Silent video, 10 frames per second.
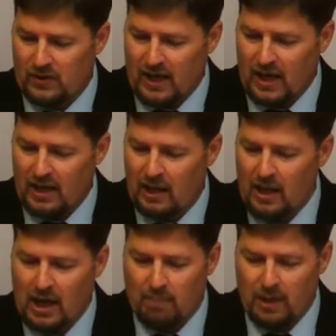sake,
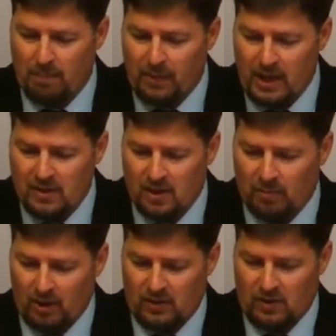and be at peace
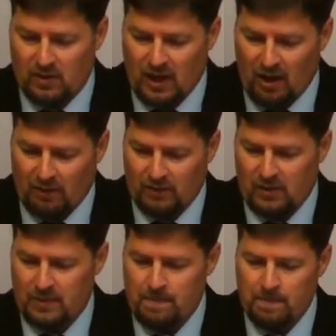amongst
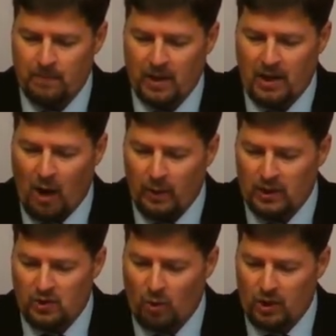yourselves. Now we
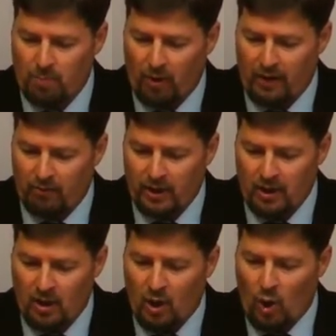exhort you, brethren,
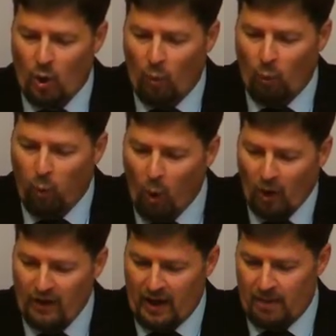
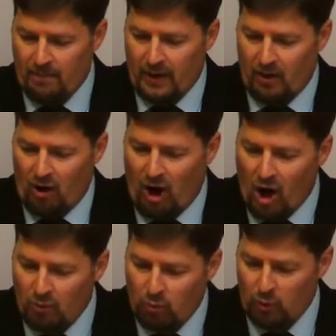warn them that are
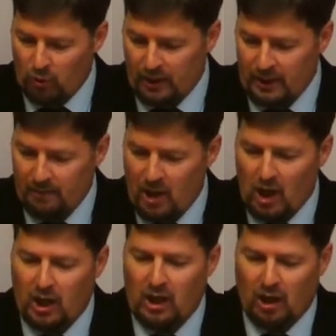unruly,
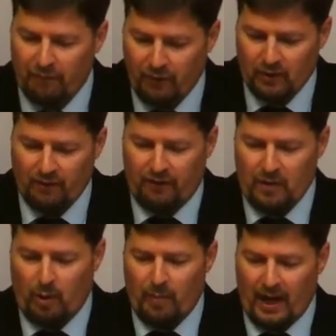comfort the
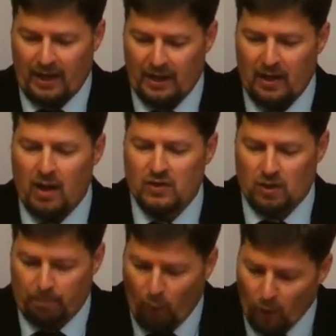feeble minded,
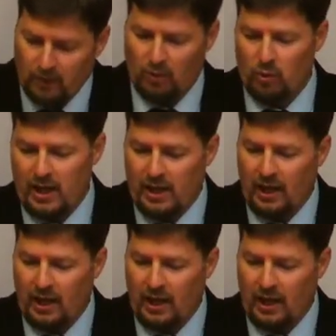support the weak,